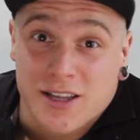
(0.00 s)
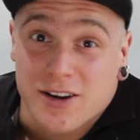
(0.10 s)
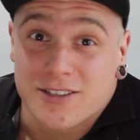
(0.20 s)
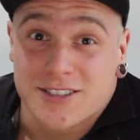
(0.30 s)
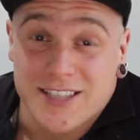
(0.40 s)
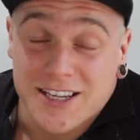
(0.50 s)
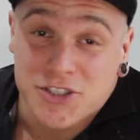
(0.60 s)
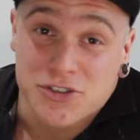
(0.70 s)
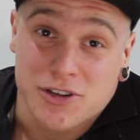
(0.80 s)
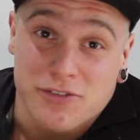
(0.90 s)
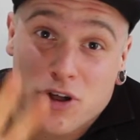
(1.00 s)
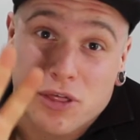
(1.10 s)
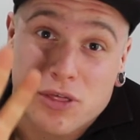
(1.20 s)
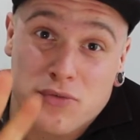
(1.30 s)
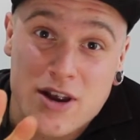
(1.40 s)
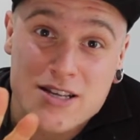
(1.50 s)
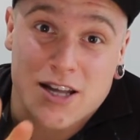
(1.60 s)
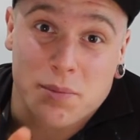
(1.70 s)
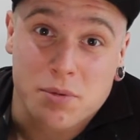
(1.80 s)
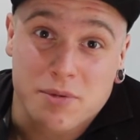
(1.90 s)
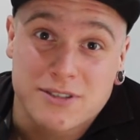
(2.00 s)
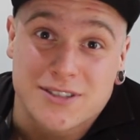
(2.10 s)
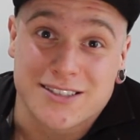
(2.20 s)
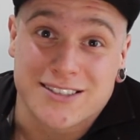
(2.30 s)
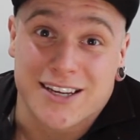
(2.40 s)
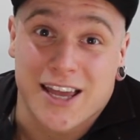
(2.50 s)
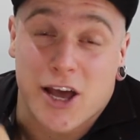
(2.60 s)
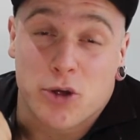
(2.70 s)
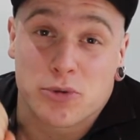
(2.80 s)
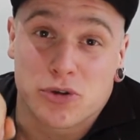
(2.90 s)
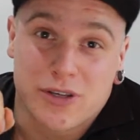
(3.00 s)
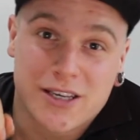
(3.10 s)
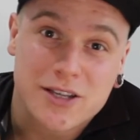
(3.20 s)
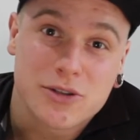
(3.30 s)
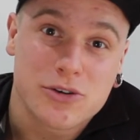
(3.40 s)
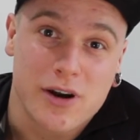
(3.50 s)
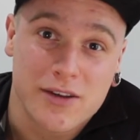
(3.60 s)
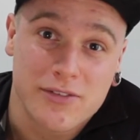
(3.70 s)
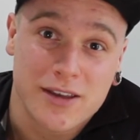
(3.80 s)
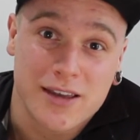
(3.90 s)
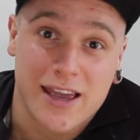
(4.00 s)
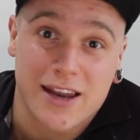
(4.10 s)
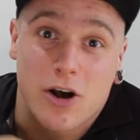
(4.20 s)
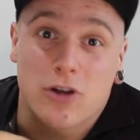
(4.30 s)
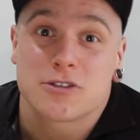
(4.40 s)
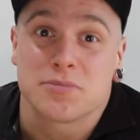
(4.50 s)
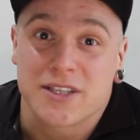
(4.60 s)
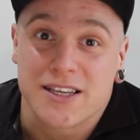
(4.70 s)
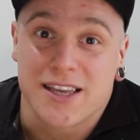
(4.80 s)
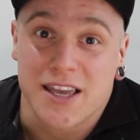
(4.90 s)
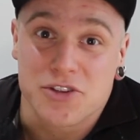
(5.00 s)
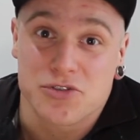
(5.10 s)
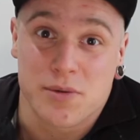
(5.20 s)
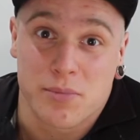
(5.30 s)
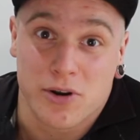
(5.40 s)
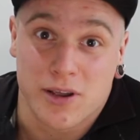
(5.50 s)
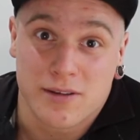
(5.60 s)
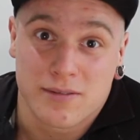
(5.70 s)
Alright, stay tuned. I've got three supplements that's going to help you kill craving and ultimately get your dream body.